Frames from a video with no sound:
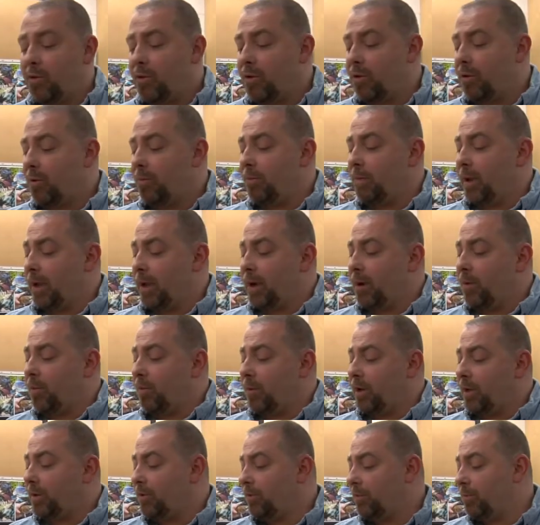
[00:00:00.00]
Chrome
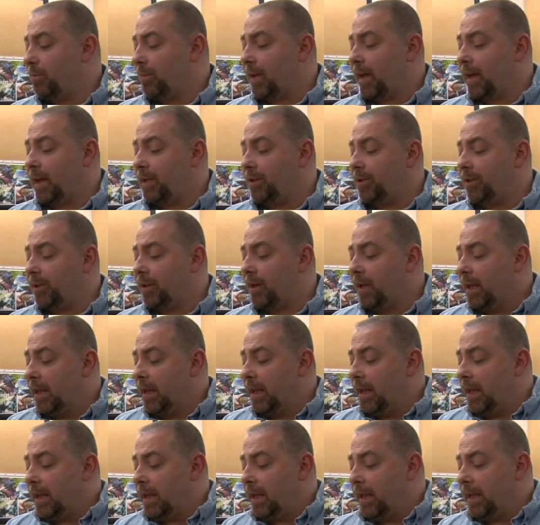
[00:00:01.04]
airbrush from Badger,
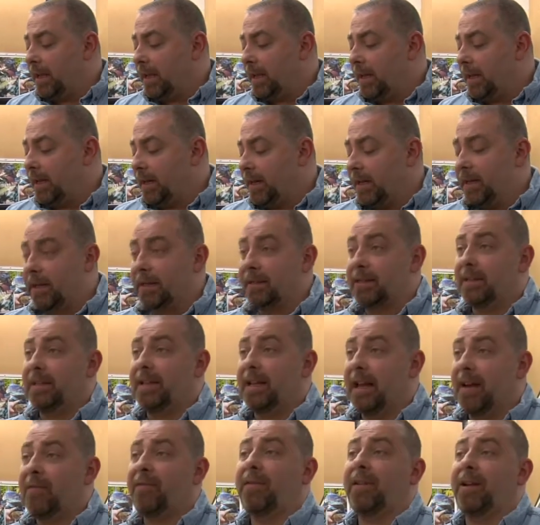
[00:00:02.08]
and it is
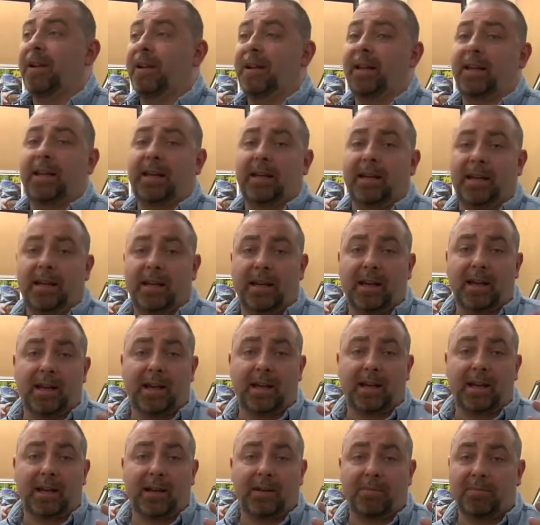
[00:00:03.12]
definitely
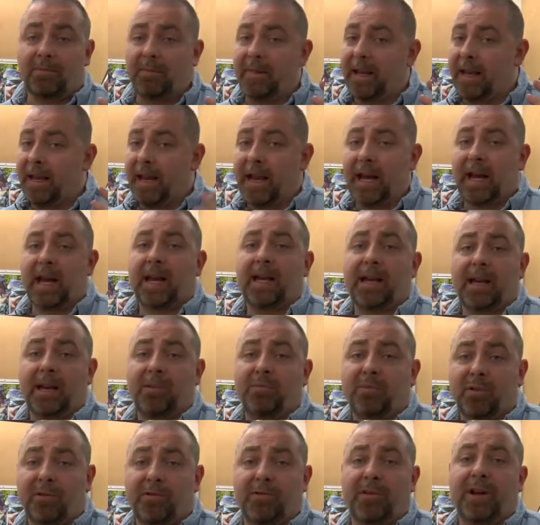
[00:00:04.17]
a
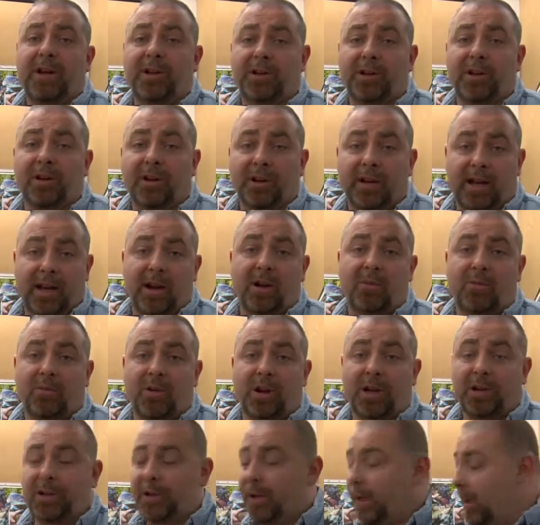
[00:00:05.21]
high-end professional
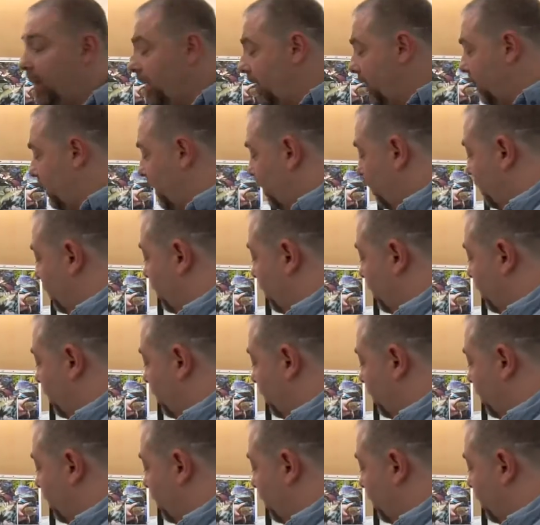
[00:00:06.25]
airbrush that